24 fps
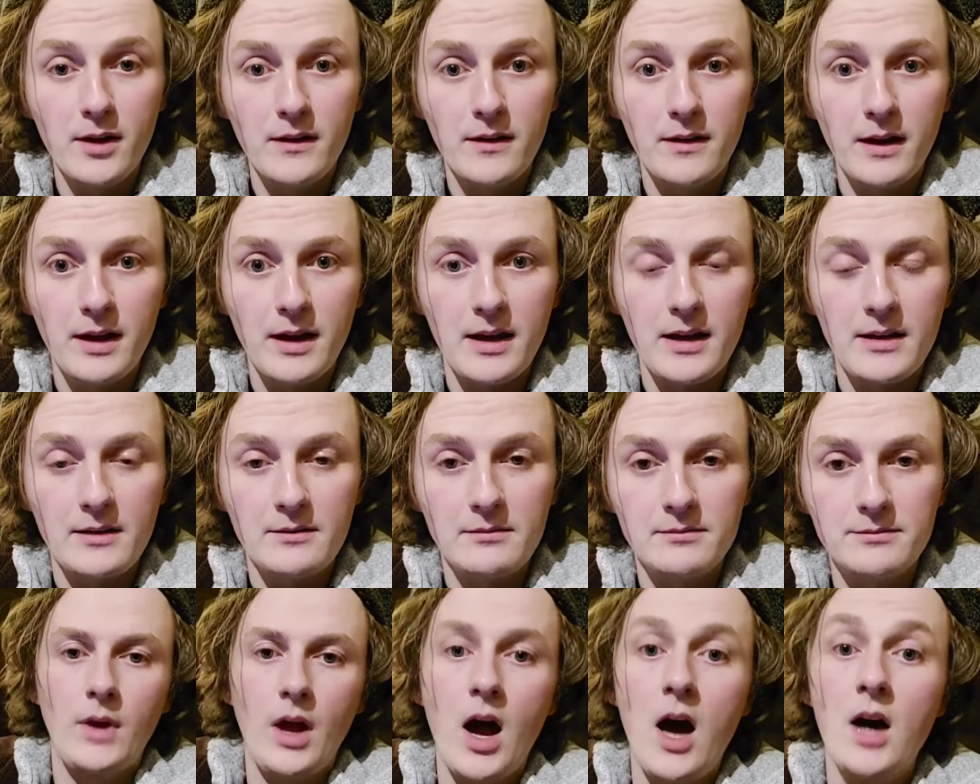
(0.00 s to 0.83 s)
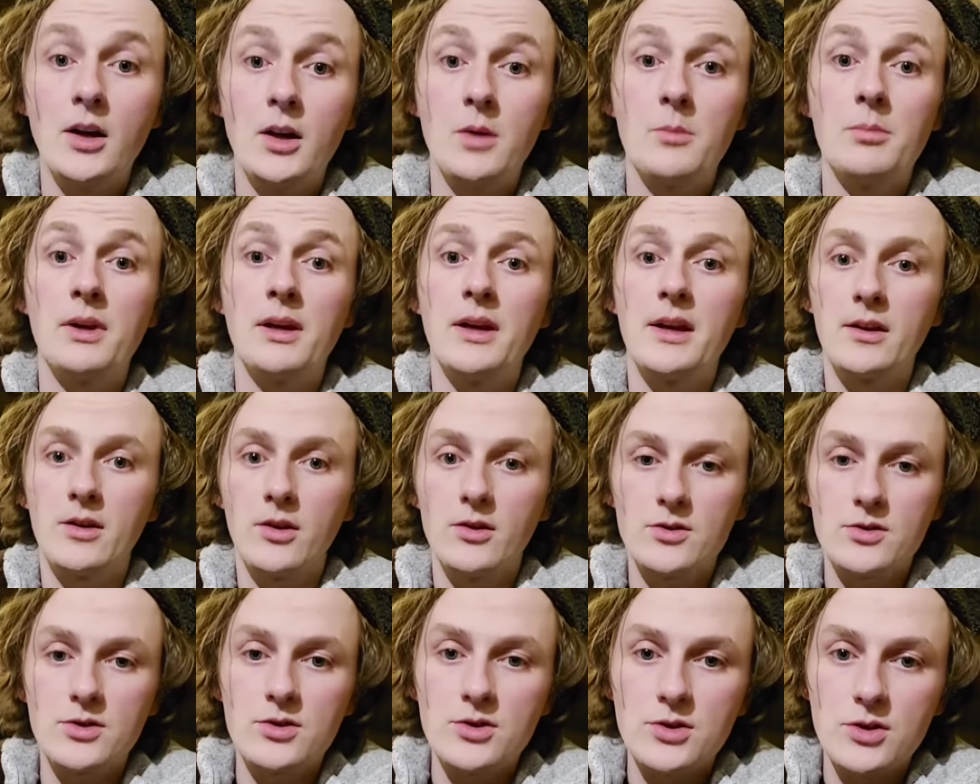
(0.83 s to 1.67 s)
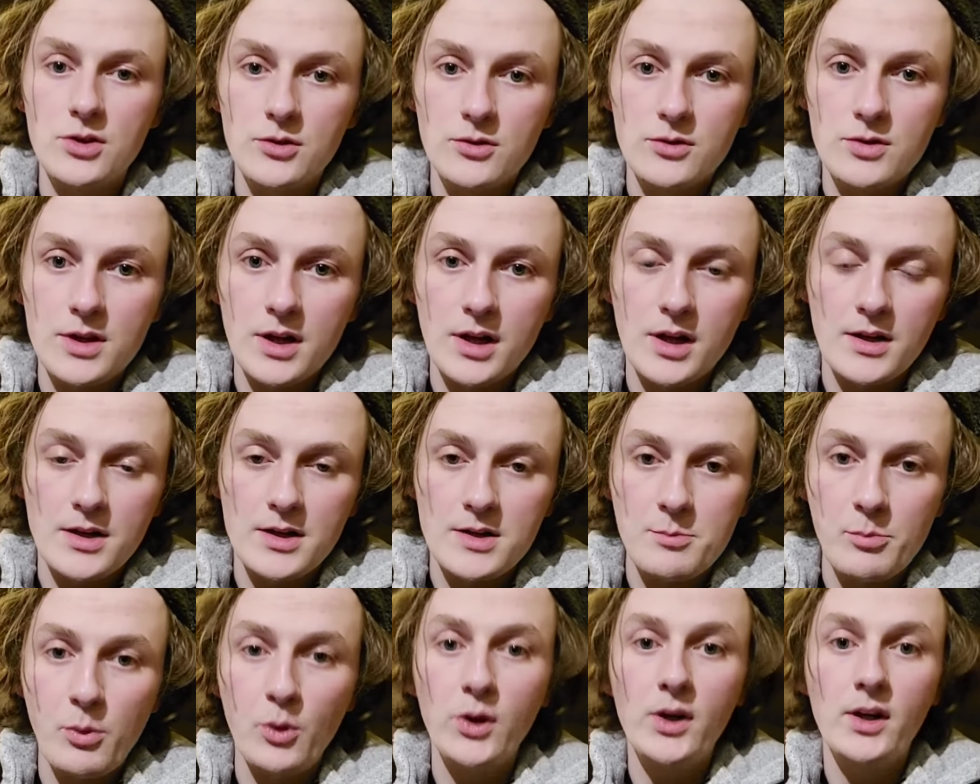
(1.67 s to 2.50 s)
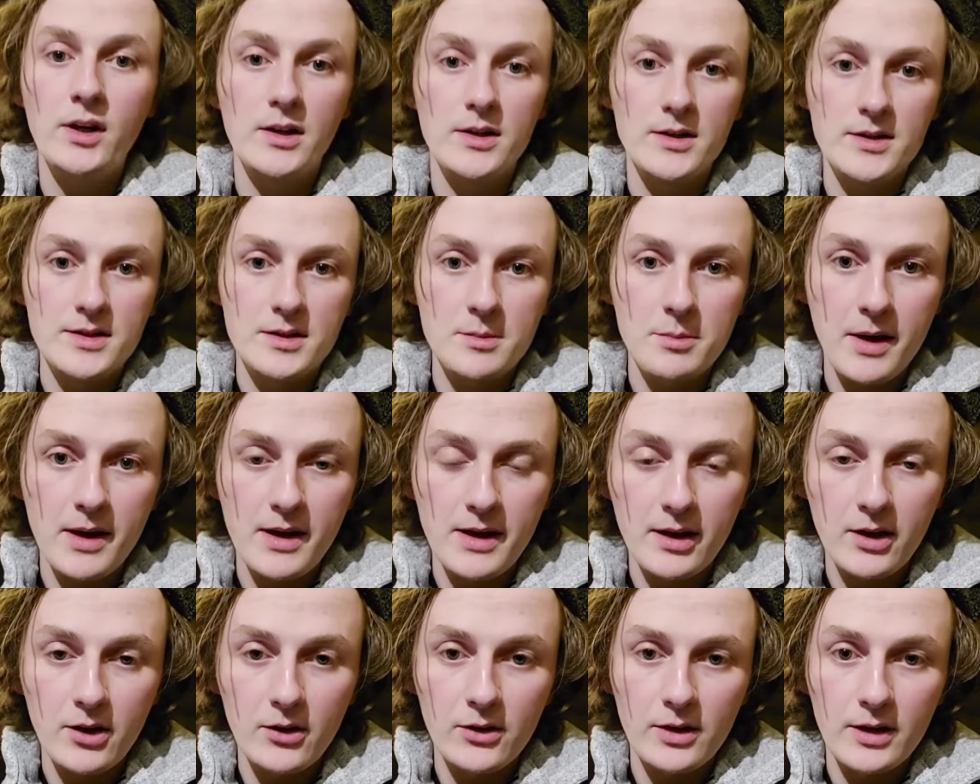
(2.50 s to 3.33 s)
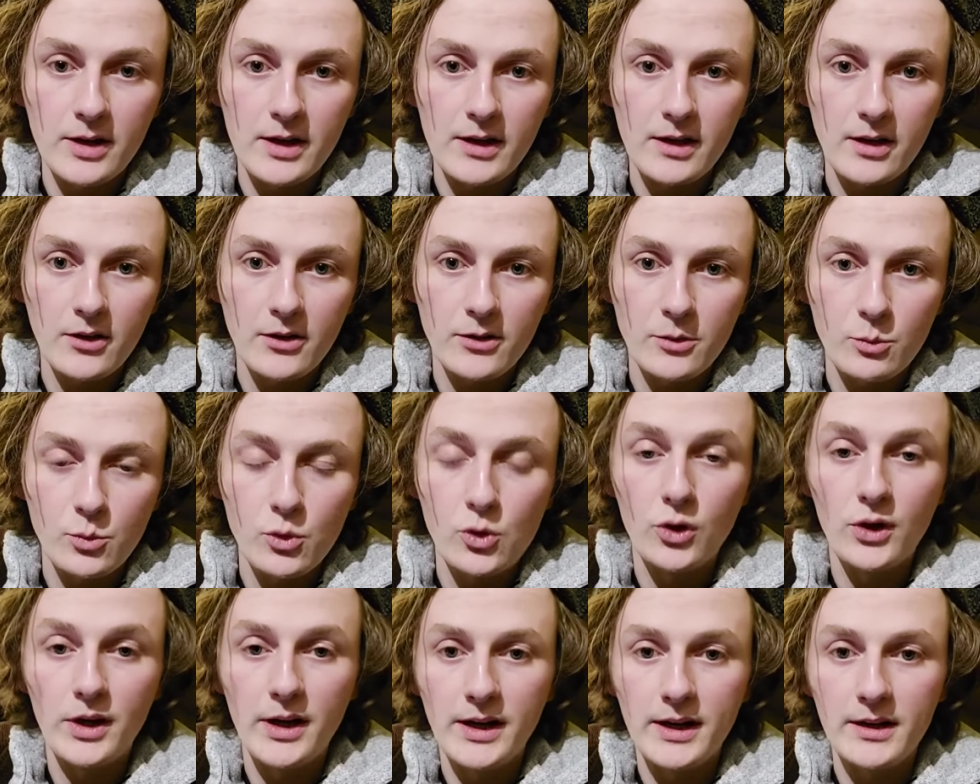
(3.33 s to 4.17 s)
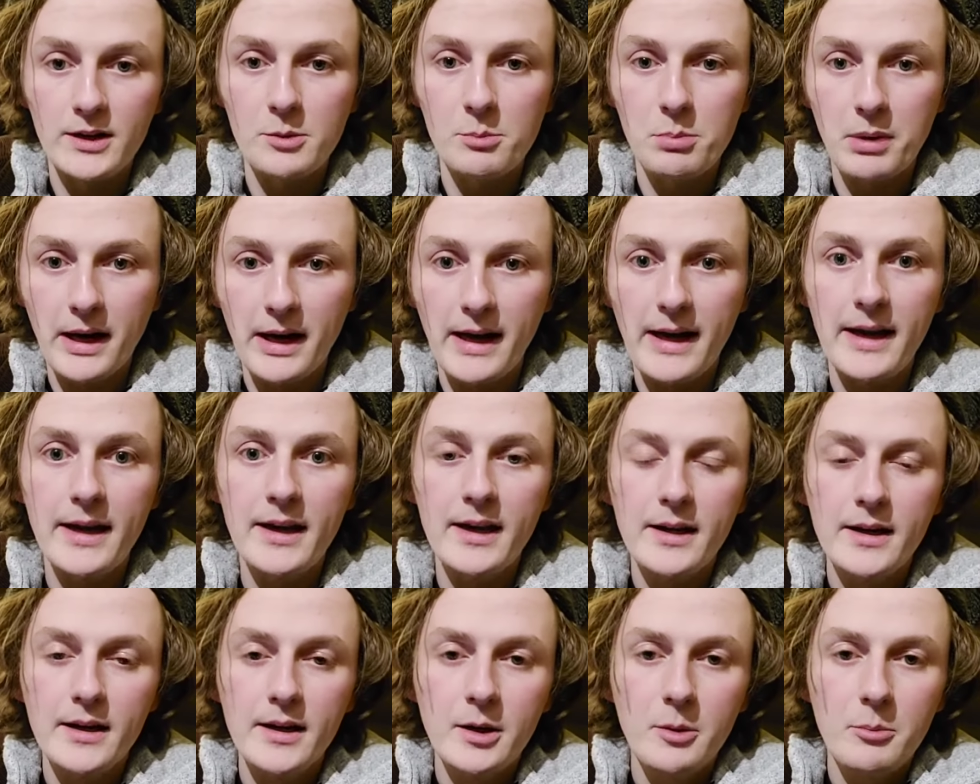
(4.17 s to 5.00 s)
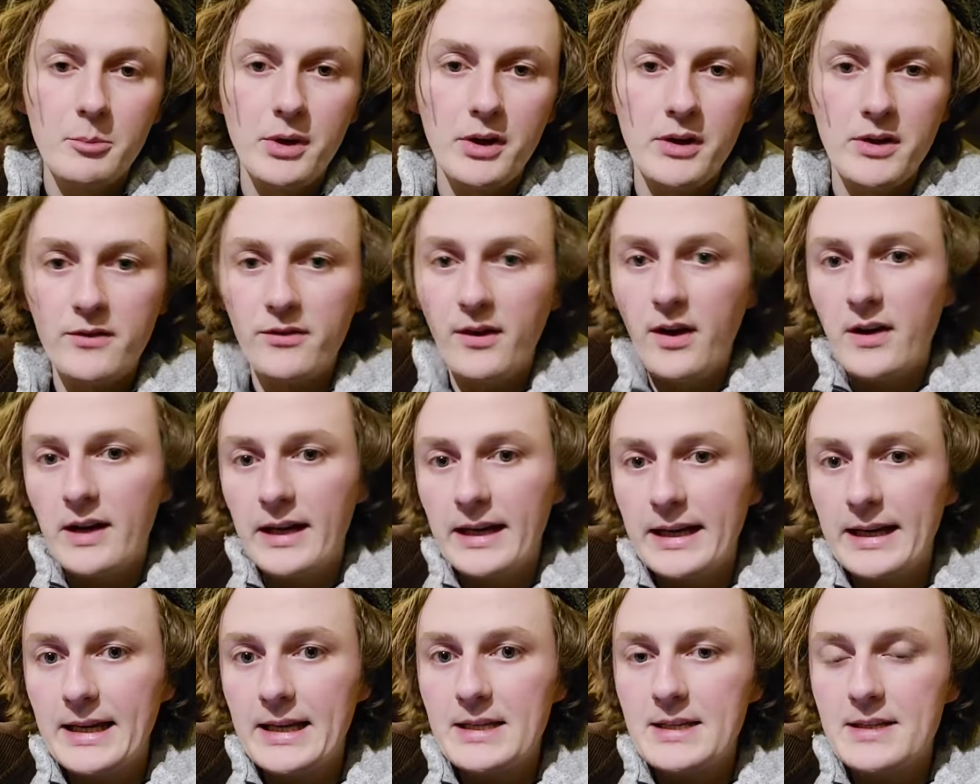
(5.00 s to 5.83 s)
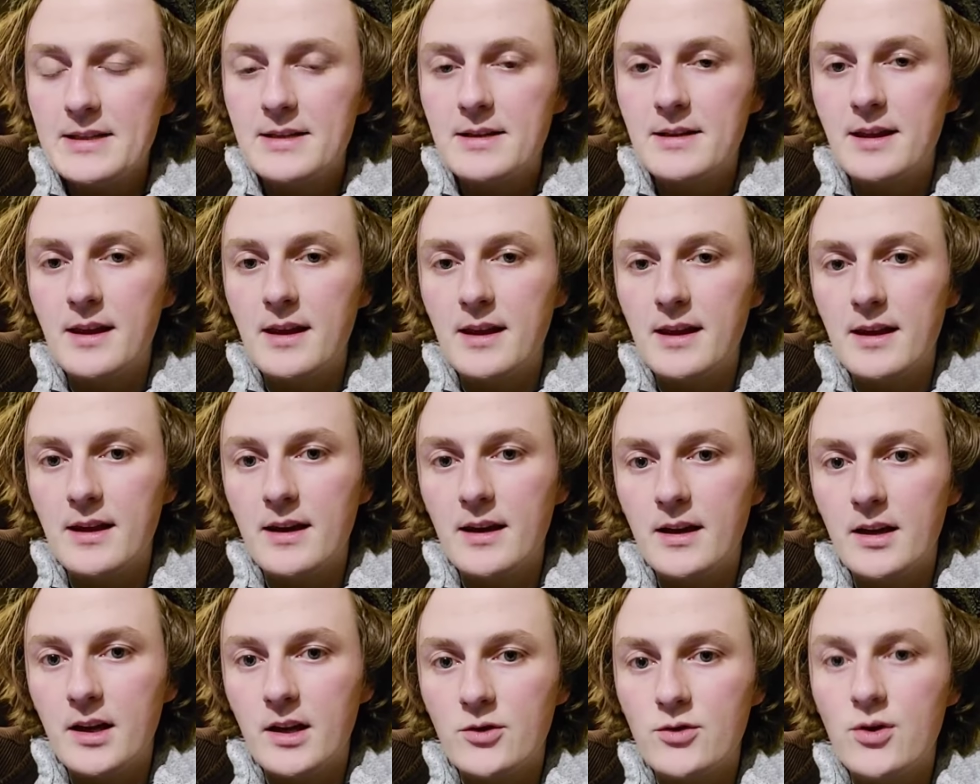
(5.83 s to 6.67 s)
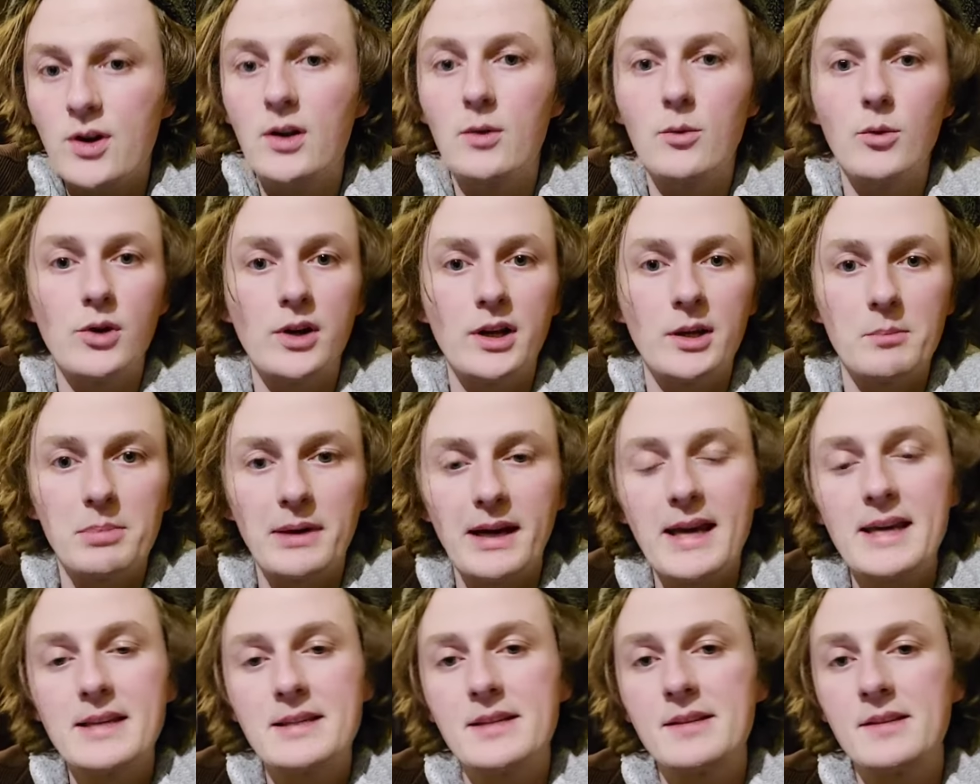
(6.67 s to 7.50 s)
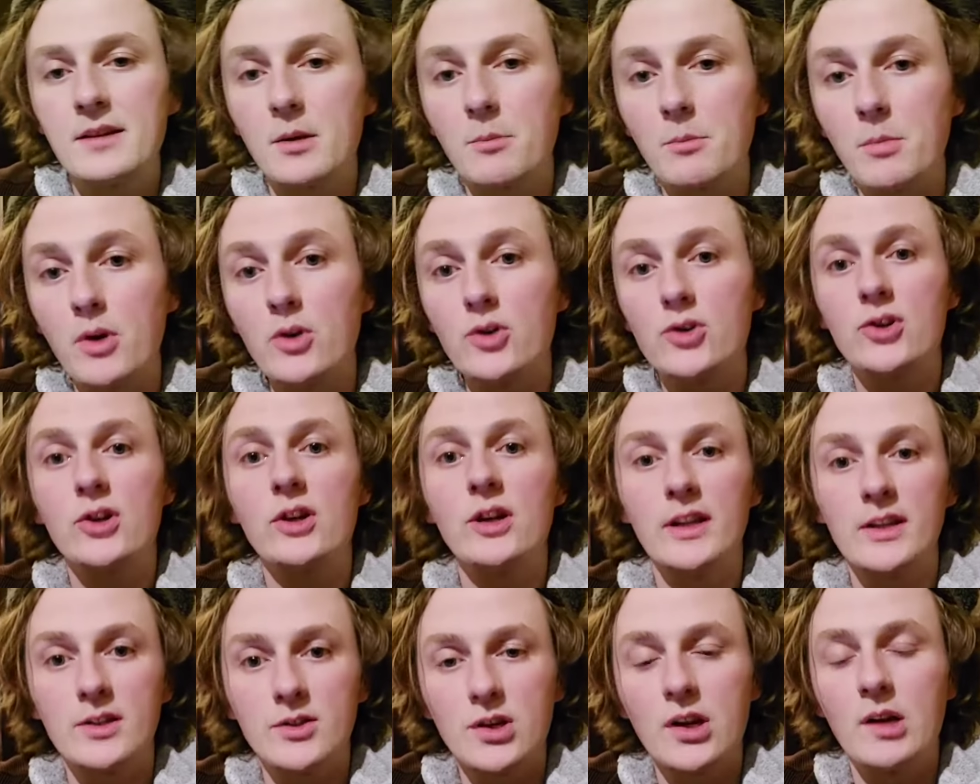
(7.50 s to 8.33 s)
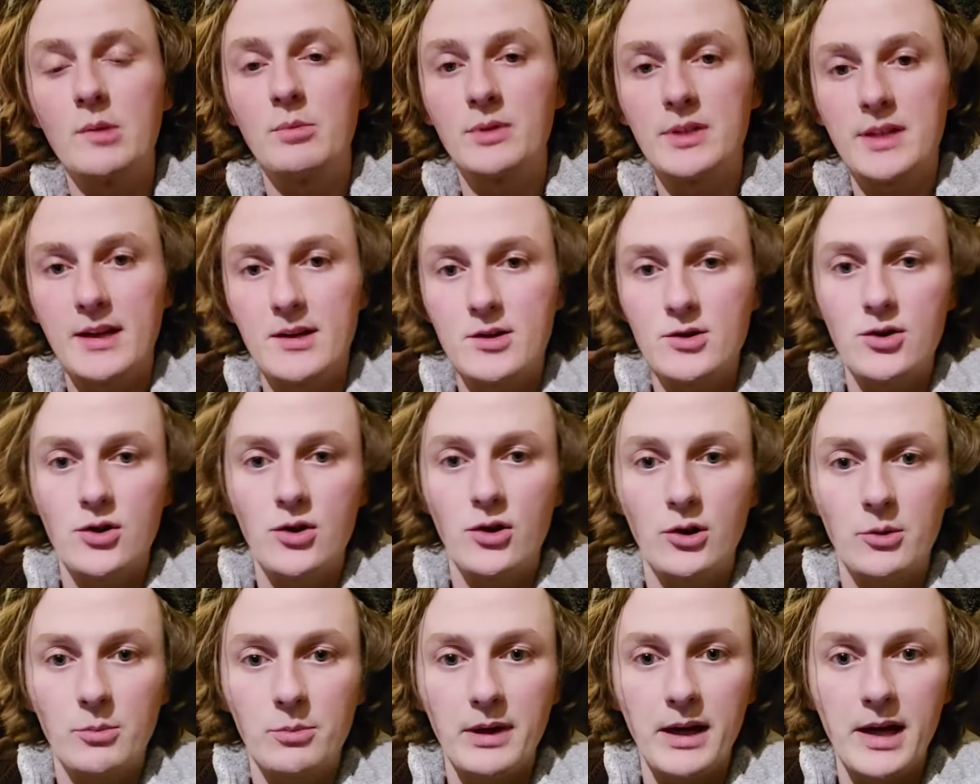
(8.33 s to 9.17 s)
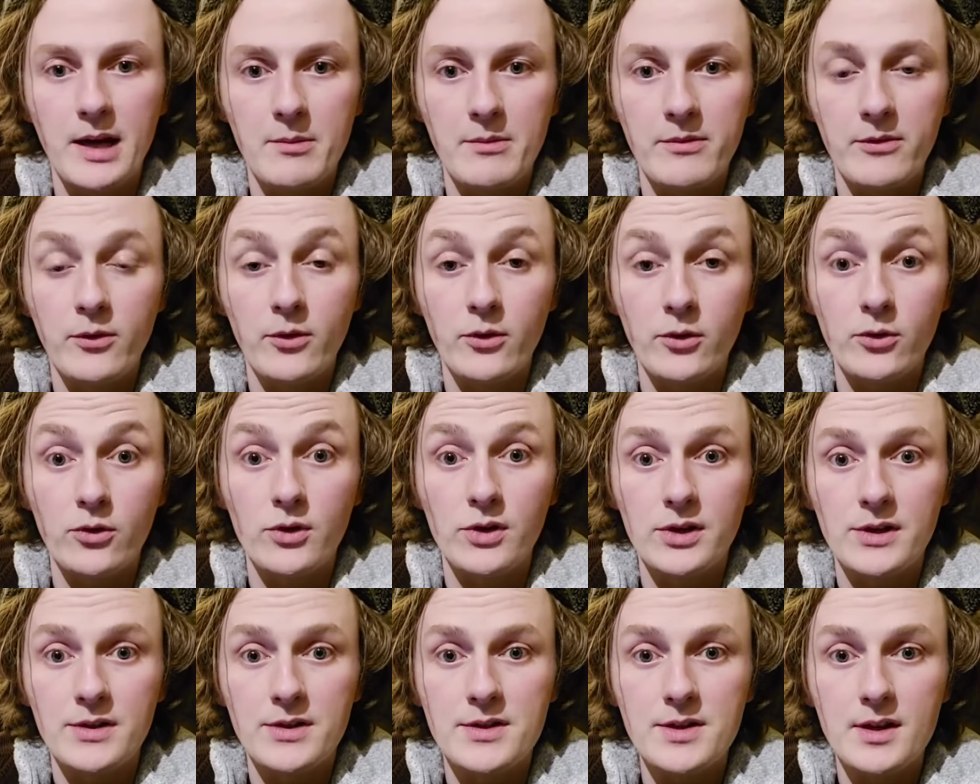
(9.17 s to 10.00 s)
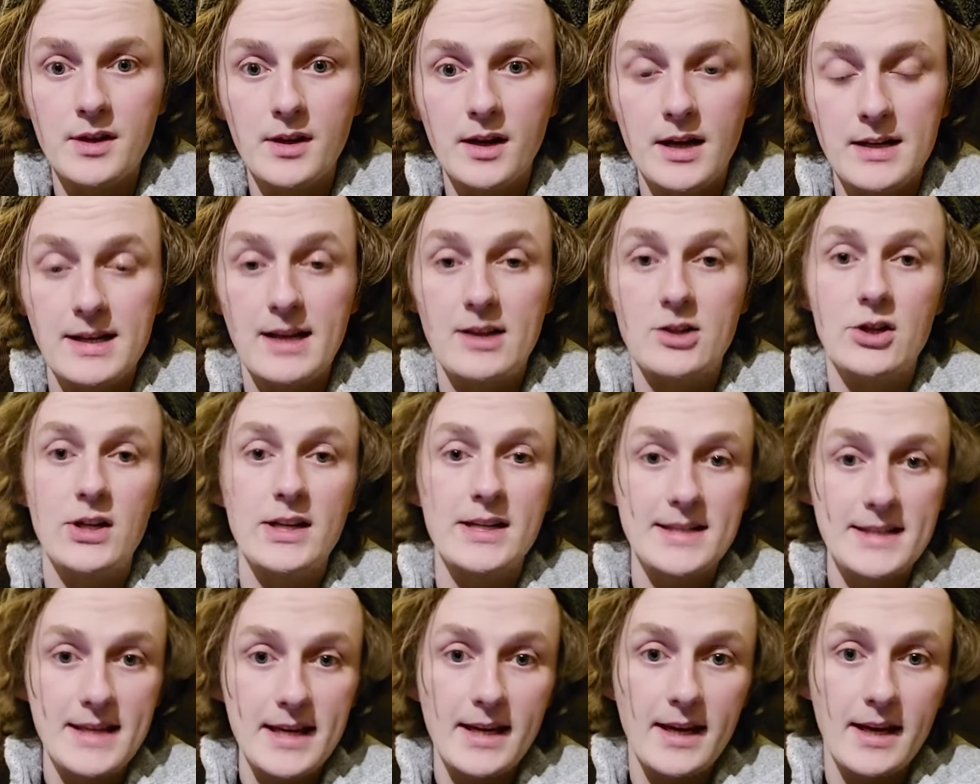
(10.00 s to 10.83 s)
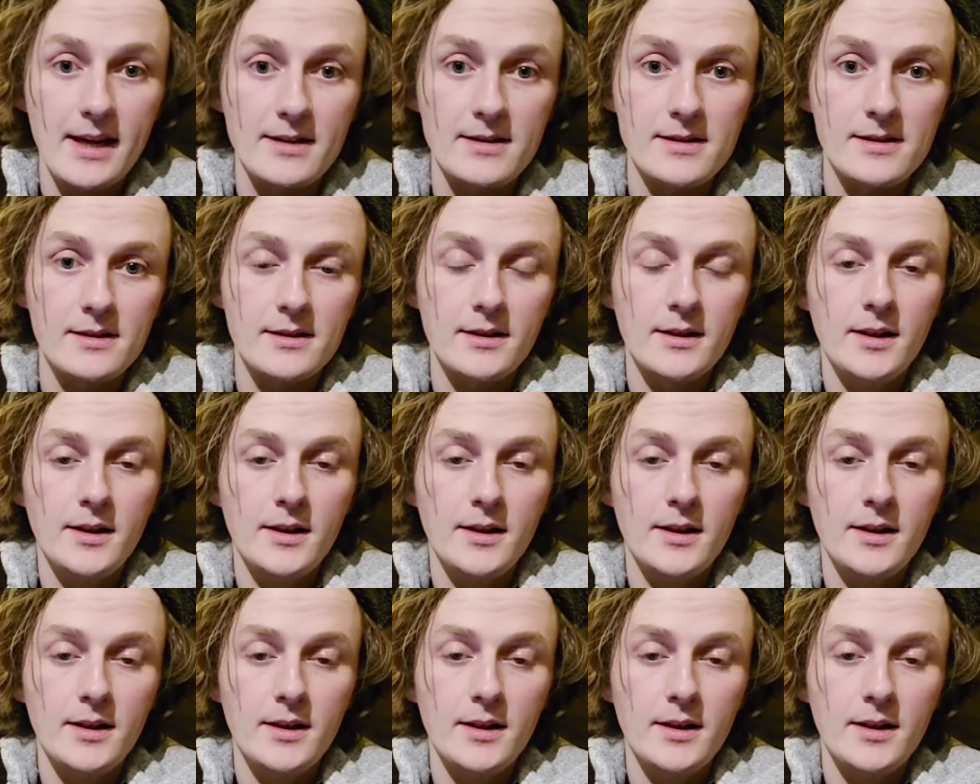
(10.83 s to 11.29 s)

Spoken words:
They arguably constitute spoilers, depending on the warning and the play. But at the very least, a trigger warning places an emotional interpretation on a play before an audience has actually seen it.